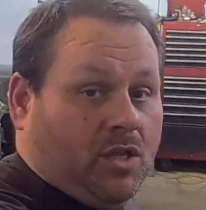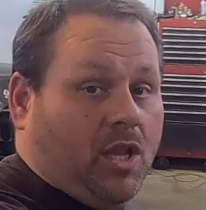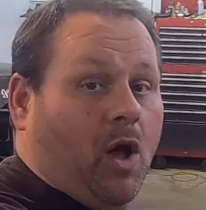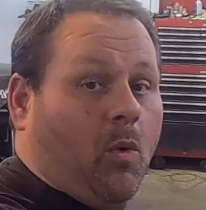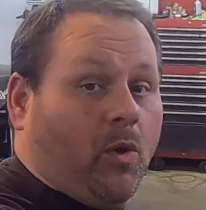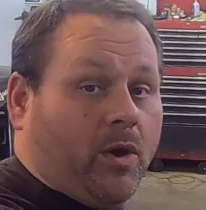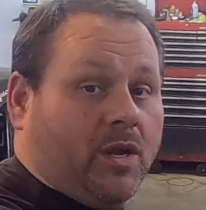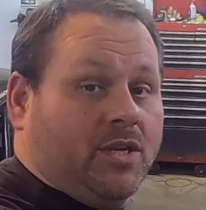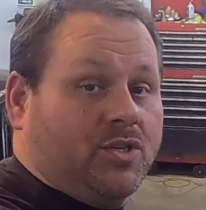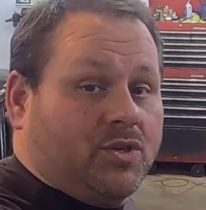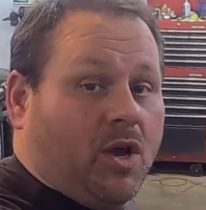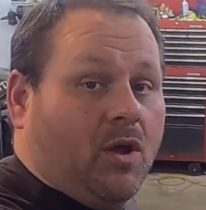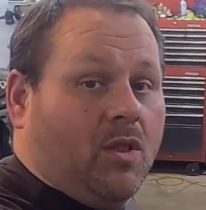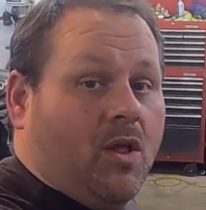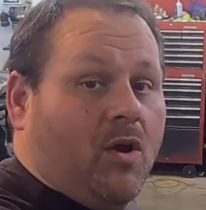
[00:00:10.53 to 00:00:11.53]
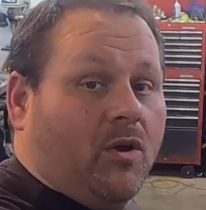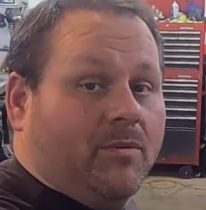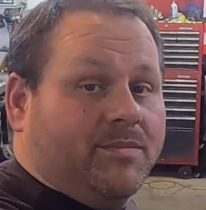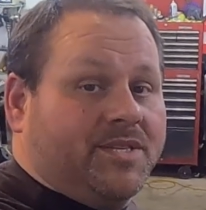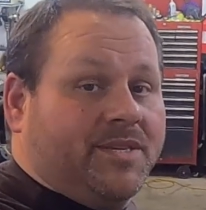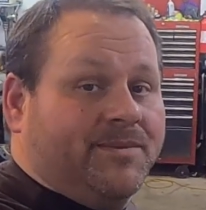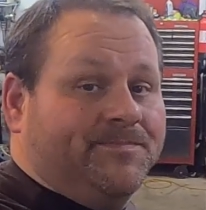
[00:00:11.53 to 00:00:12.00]
lower control
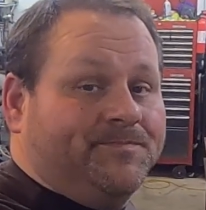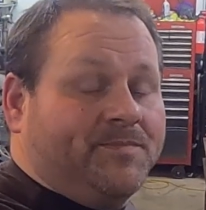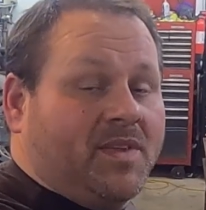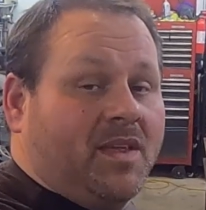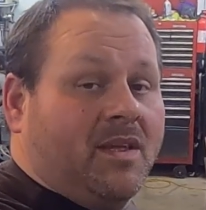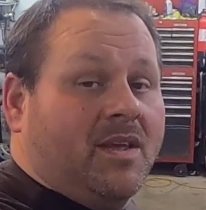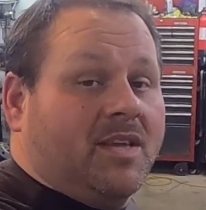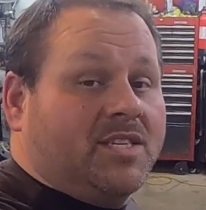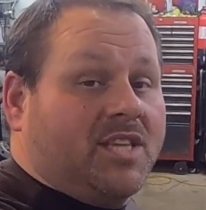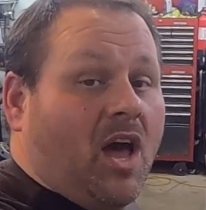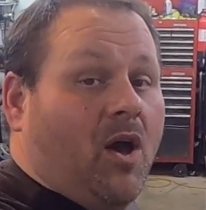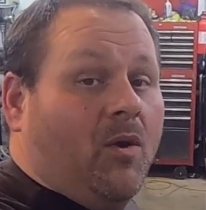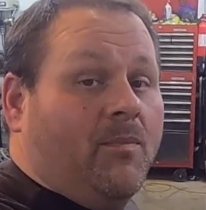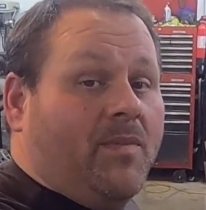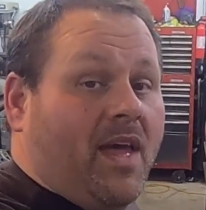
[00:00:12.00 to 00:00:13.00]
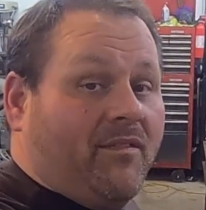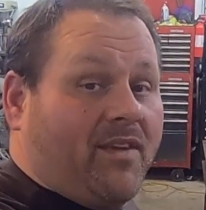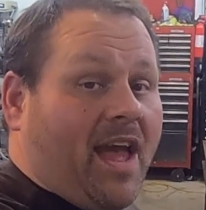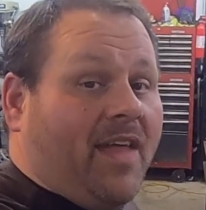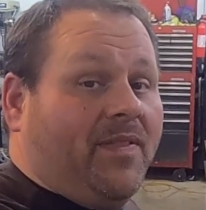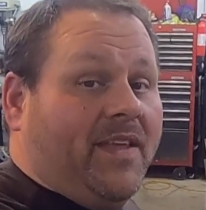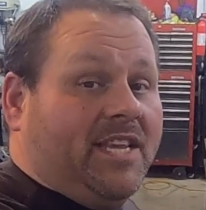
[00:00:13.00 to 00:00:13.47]
arms. So I've
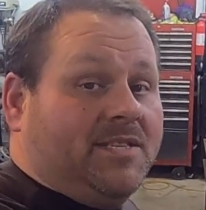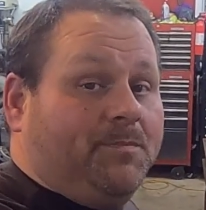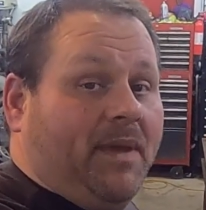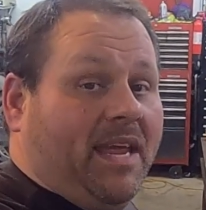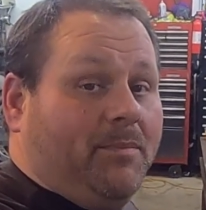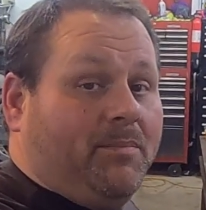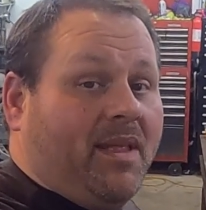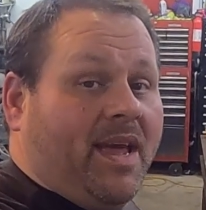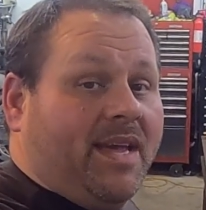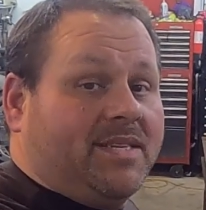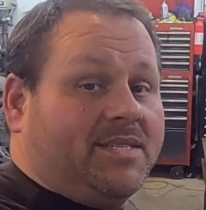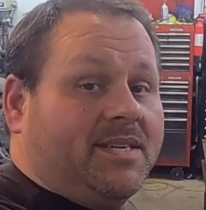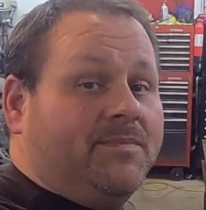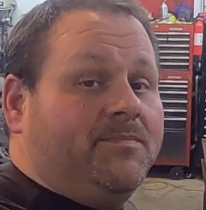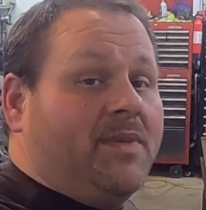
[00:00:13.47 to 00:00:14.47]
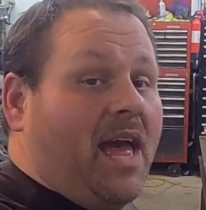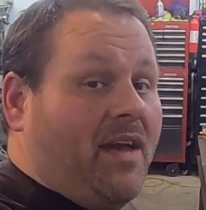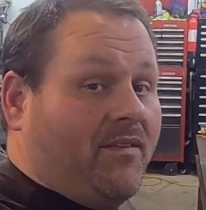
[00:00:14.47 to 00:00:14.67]
got these bead blasted.